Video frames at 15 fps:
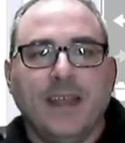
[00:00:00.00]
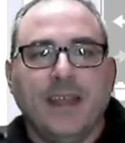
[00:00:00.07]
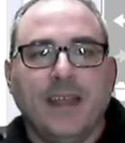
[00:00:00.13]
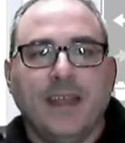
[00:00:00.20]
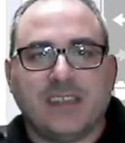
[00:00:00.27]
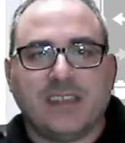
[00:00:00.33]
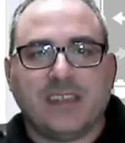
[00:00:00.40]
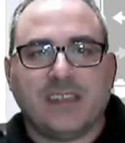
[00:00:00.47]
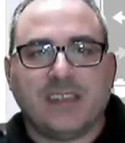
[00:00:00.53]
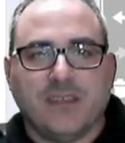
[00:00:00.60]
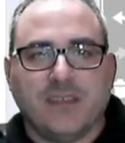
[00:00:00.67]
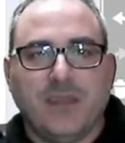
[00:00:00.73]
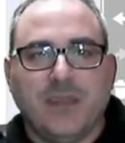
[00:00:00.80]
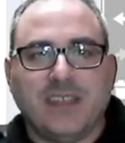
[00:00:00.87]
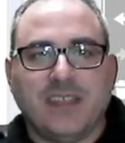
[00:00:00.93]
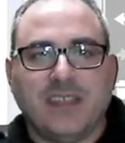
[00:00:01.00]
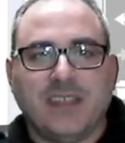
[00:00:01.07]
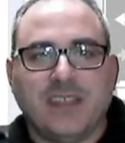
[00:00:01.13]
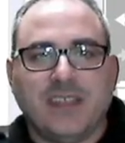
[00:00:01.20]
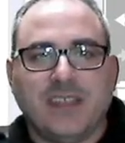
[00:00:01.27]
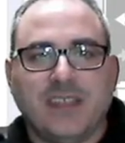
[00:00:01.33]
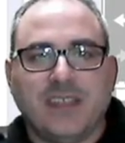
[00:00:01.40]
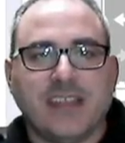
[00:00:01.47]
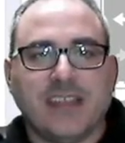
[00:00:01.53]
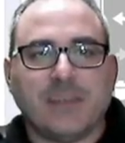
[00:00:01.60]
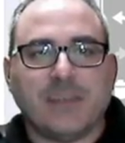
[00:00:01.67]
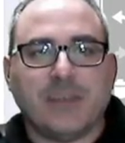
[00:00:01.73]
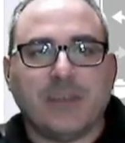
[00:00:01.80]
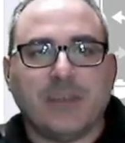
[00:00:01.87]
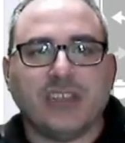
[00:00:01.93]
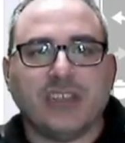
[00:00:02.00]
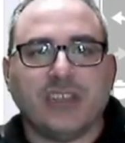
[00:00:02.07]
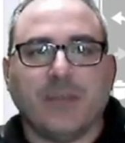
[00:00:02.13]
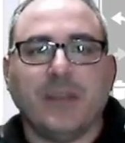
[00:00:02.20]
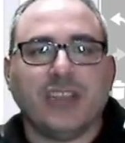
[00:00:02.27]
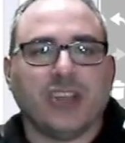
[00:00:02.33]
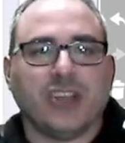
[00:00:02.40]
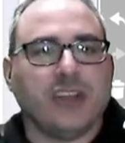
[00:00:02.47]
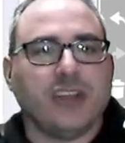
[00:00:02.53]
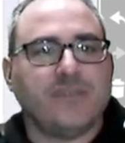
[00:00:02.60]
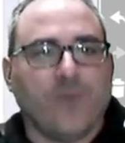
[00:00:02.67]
this is going to be 35 cents. I'm going to get charged